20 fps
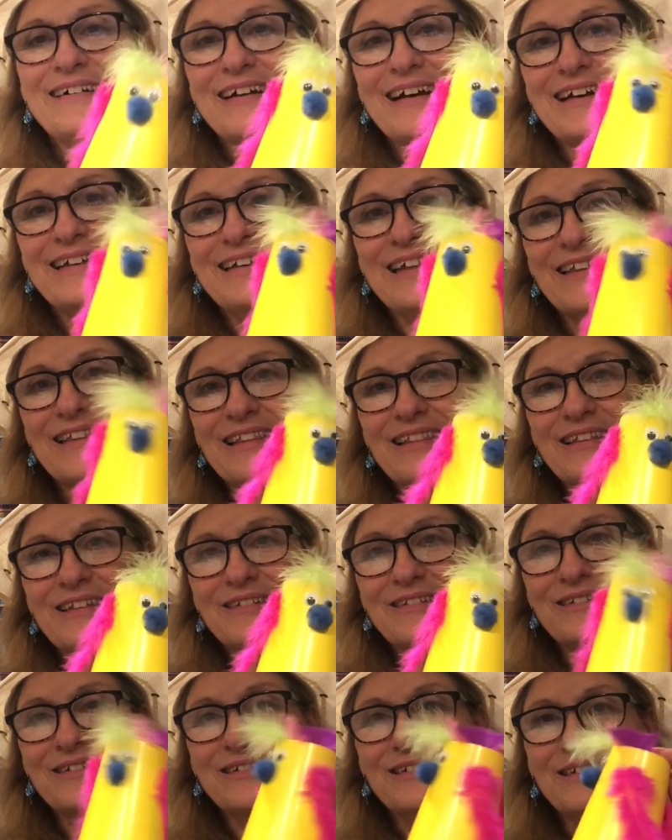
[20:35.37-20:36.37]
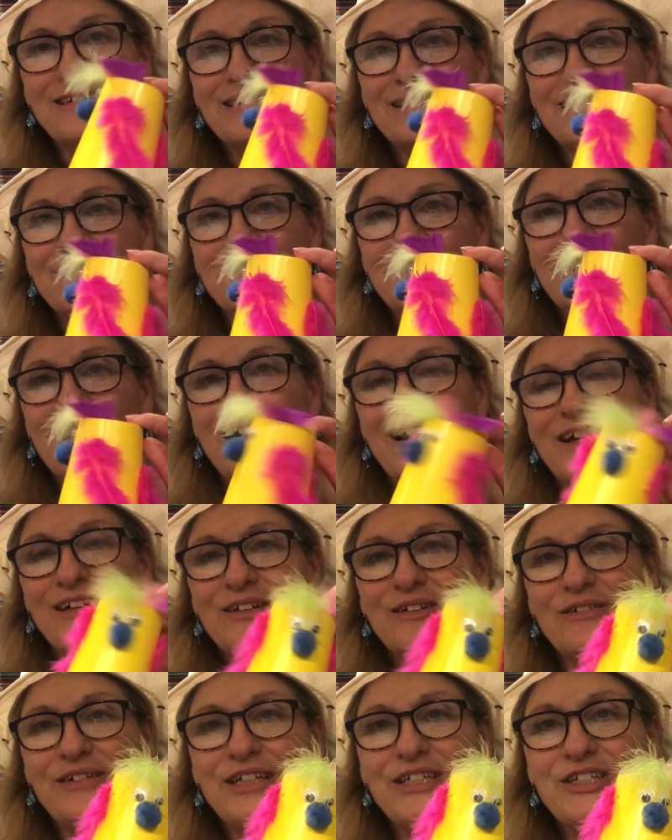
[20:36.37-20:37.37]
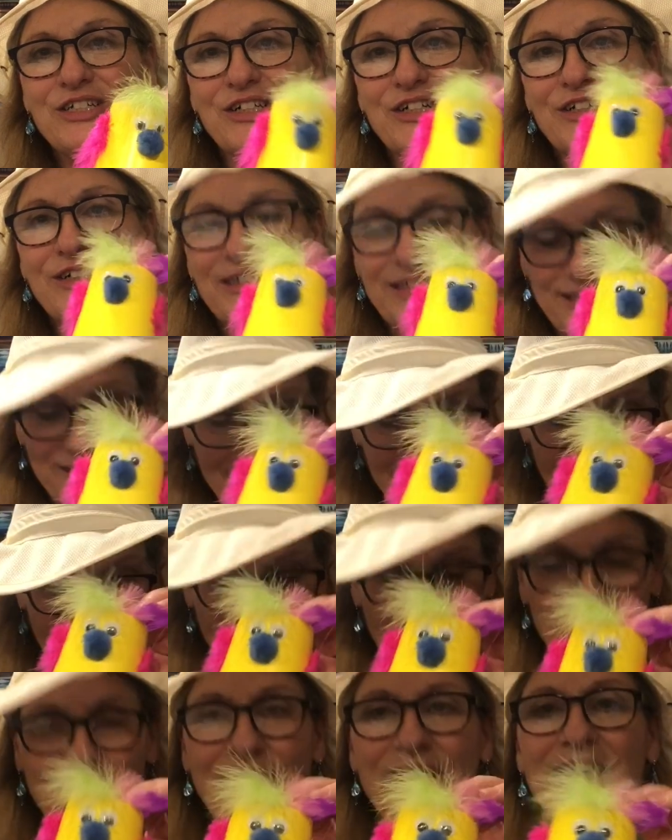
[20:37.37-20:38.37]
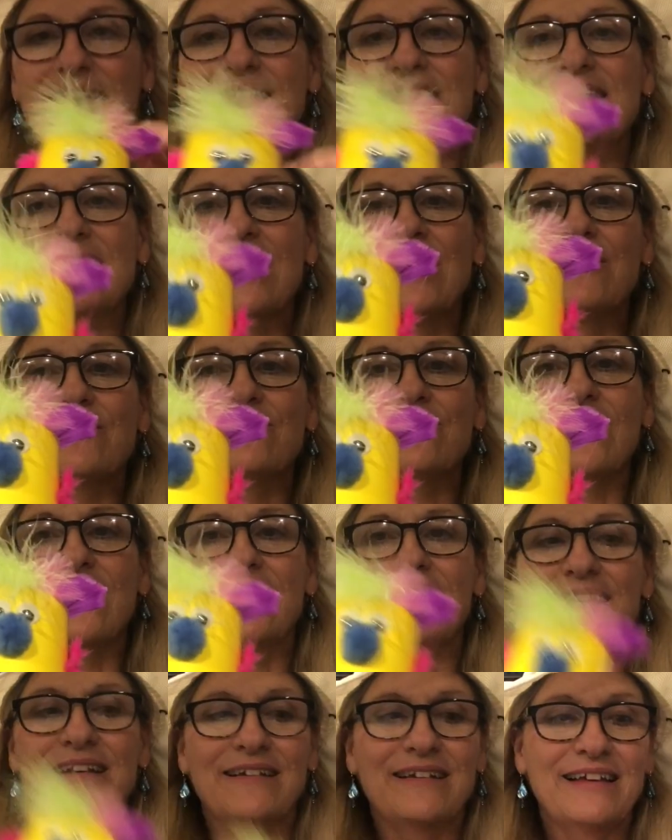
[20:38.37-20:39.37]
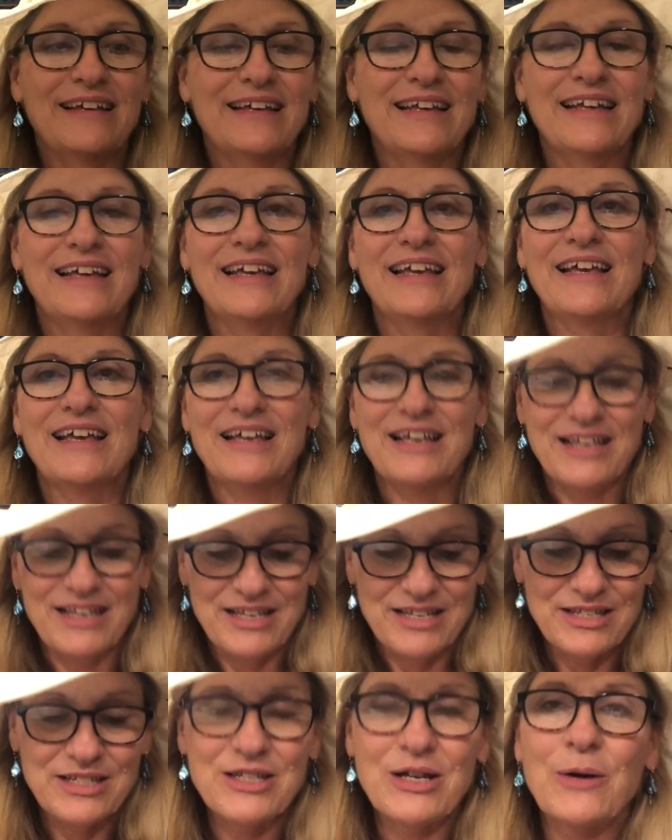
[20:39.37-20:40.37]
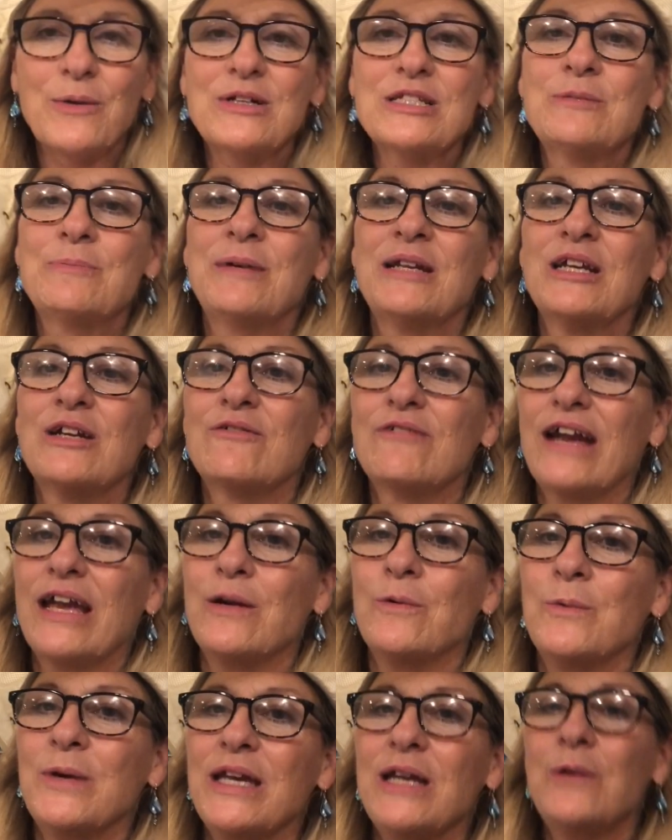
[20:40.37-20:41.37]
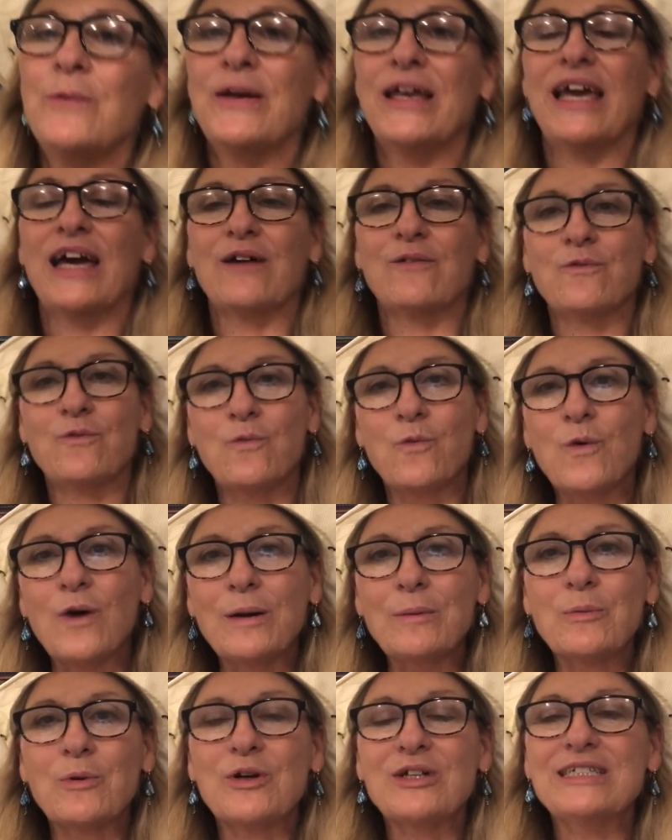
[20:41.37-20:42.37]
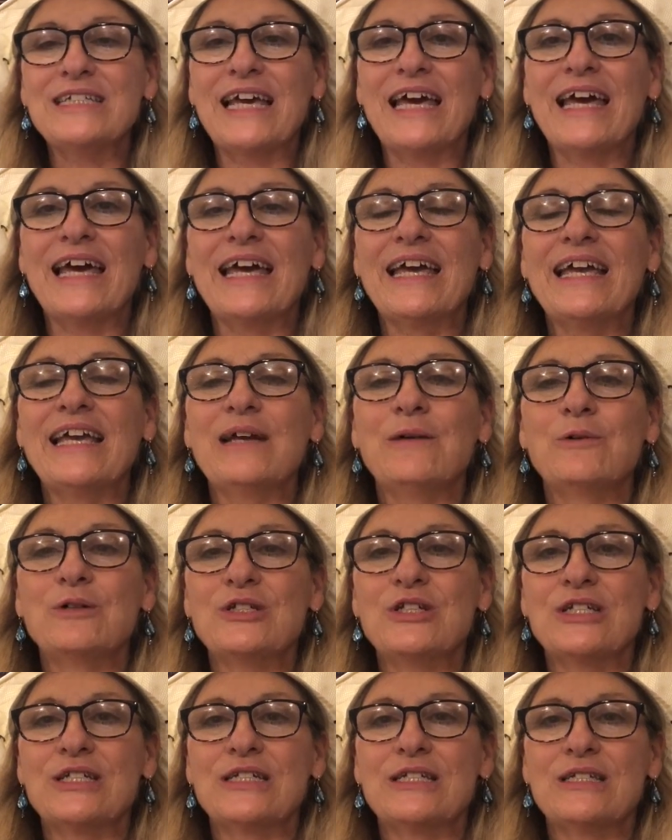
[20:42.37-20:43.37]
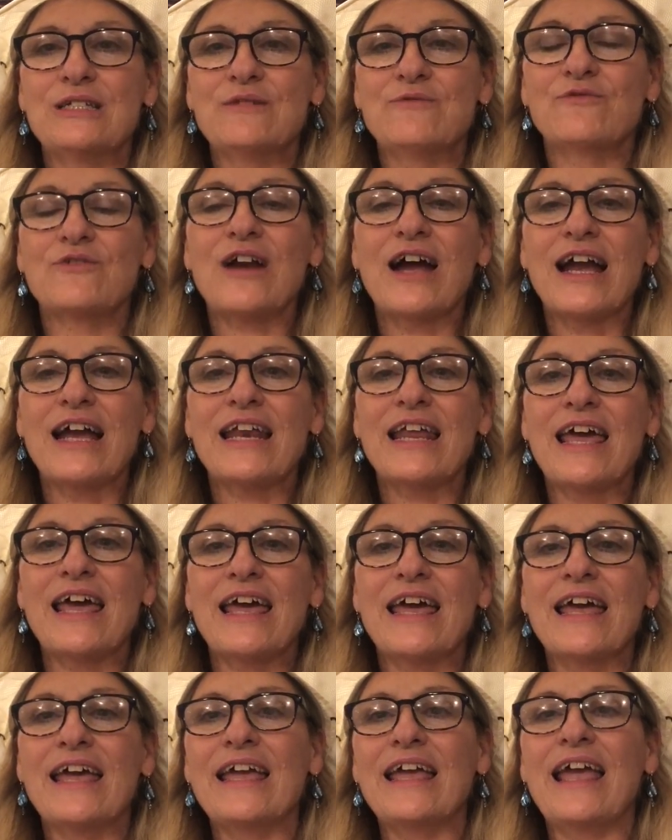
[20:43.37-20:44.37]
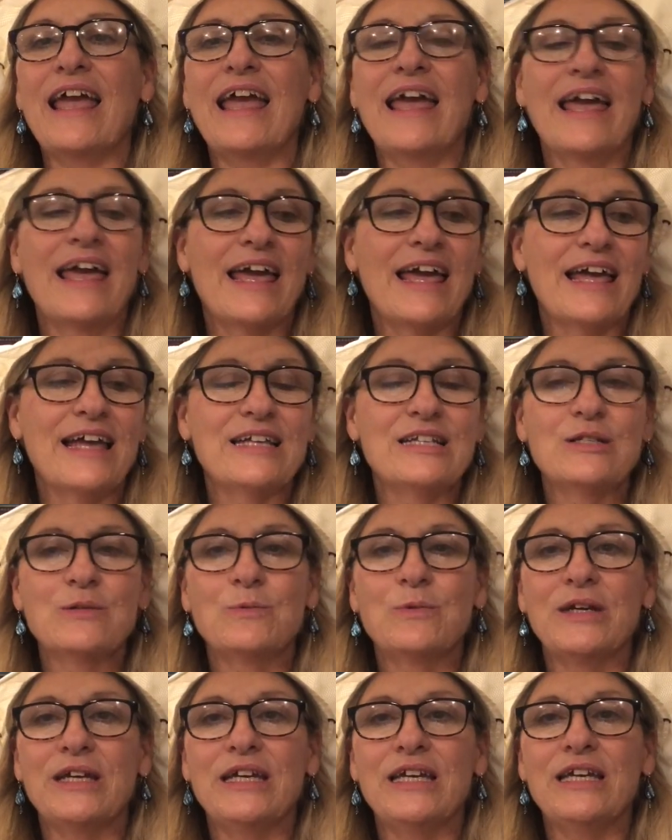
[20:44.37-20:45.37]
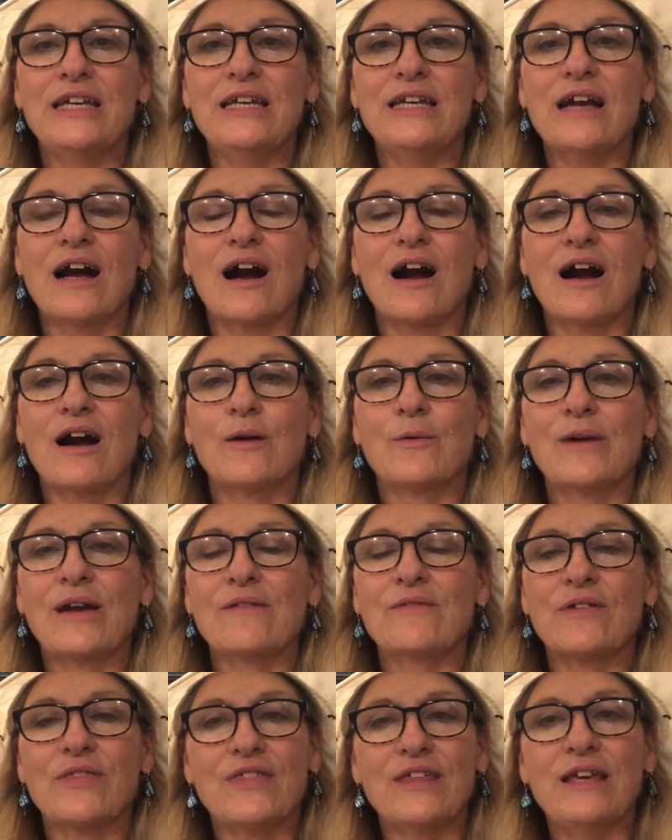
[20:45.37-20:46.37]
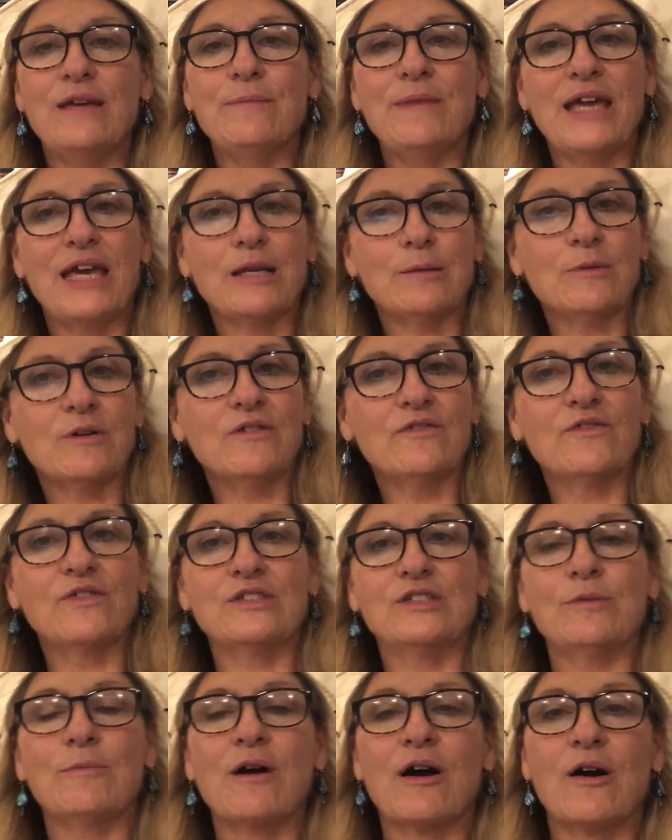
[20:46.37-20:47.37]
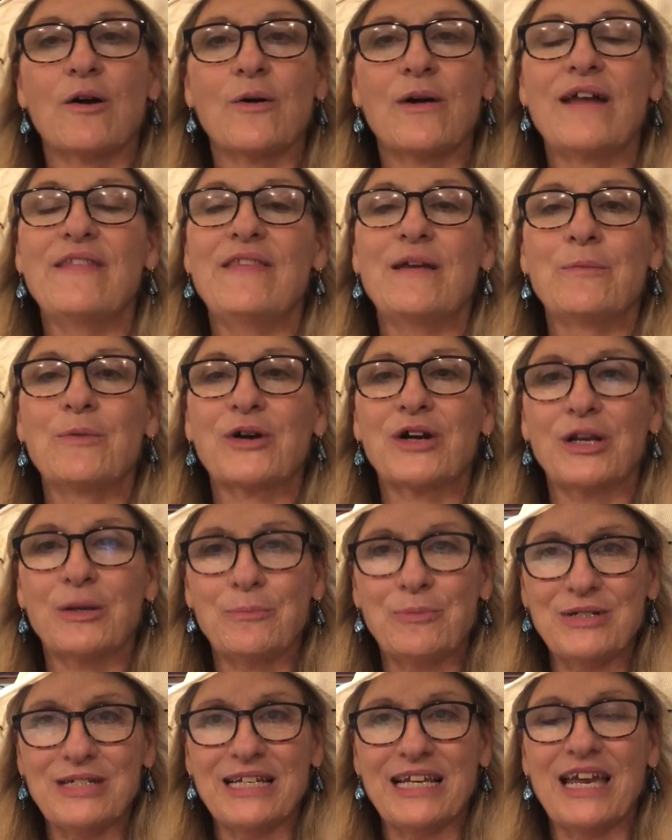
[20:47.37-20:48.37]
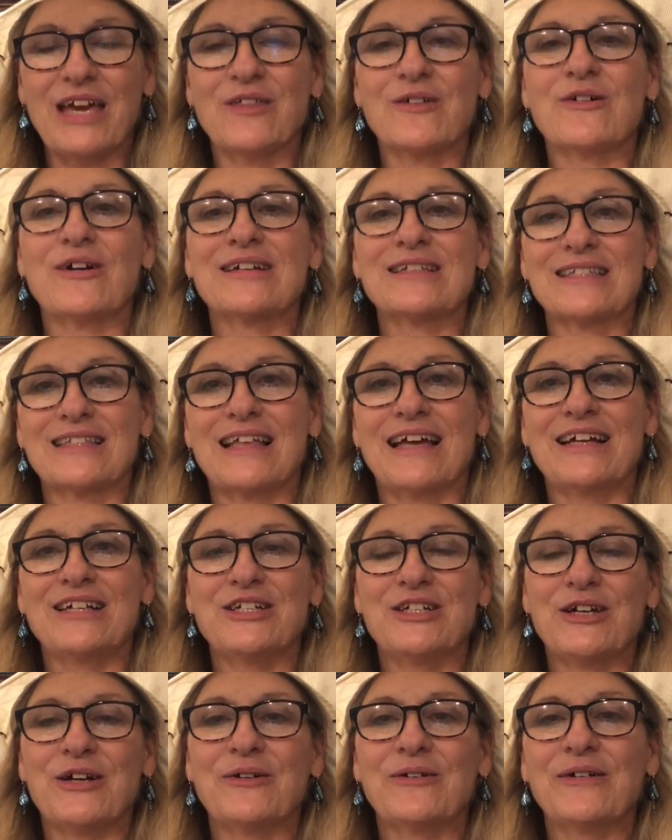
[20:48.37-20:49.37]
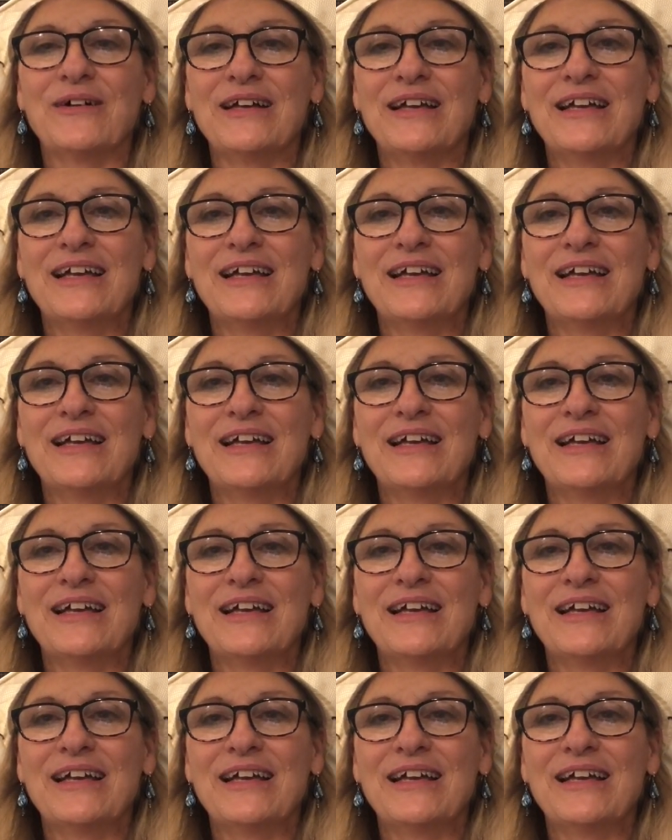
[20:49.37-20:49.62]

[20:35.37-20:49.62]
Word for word: Another little art creature. So the kids had fun. So it's been a great week. We have one more day, which is Friday, and we are we have a theme animal for tomorrow, and then we're going to put together a slideshow.